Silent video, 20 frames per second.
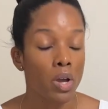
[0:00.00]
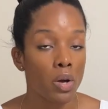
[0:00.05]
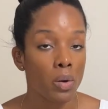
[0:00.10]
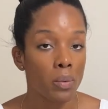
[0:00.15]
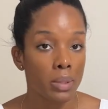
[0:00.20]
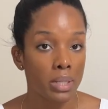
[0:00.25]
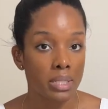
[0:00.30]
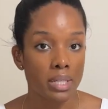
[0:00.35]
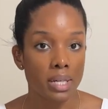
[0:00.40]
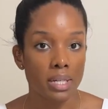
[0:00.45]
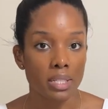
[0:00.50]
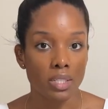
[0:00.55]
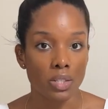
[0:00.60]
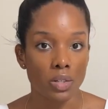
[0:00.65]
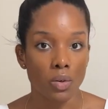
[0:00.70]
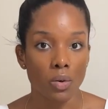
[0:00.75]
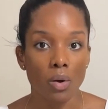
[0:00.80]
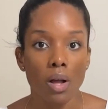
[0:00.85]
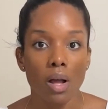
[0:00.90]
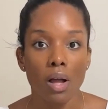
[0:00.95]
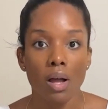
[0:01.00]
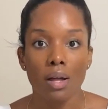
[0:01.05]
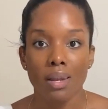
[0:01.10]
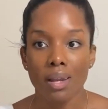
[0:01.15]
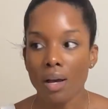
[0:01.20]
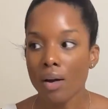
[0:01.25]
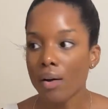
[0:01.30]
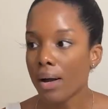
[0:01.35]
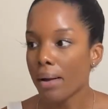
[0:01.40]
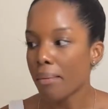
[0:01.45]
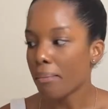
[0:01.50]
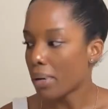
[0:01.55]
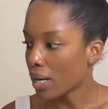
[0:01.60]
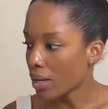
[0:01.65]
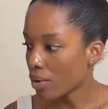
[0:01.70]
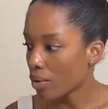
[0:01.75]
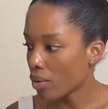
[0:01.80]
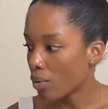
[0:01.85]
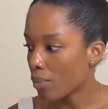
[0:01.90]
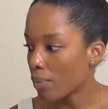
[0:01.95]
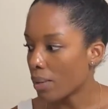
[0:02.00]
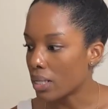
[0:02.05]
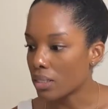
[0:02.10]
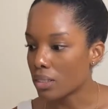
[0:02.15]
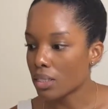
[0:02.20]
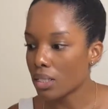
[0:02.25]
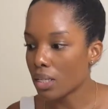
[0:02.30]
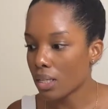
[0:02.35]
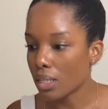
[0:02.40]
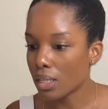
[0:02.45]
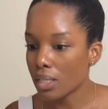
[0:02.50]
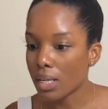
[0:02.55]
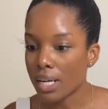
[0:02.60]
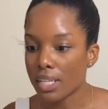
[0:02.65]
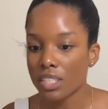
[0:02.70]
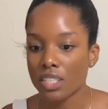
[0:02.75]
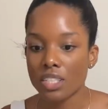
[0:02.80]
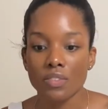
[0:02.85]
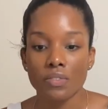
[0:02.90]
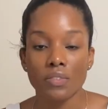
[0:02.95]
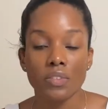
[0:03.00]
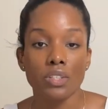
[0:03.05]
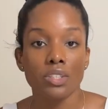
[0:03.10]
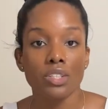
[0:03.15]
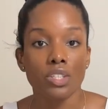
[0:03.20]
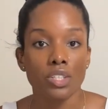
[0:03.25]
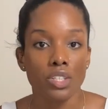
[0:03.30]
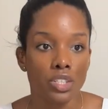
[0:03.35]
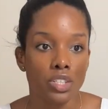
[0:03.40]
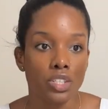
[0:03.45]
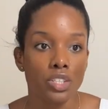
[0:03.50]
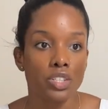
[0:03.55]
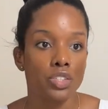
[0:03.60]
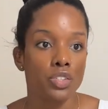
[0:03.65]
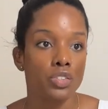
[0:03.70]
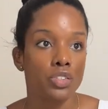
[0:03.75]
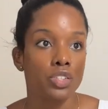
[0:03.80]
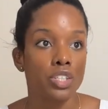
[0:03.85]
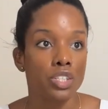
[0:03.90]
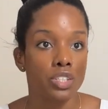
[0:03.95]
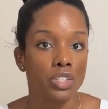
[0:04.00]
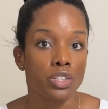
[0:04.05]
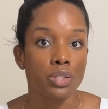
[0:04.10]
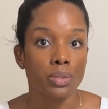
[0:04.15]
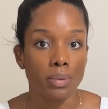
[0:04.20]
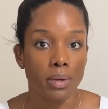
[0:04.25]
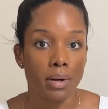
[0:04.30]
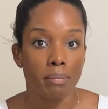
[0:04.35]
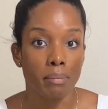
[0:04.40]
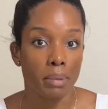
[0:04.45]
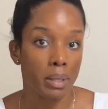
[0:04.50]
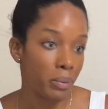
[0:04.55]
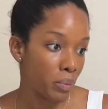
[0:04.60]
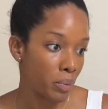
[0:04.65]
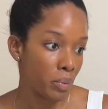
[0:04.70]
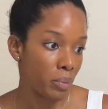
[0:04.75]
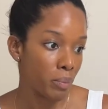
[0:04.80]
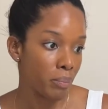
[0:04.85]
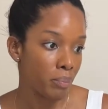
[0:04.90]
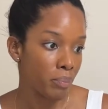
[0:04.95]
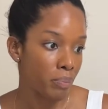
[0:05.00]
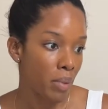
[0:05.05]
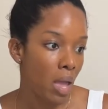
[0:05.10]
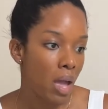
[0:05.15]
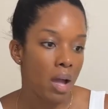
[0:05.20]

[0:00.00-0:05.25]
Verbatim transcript: we decided to go. Now I'm back home and suddenly I just feel the urge to change around my room.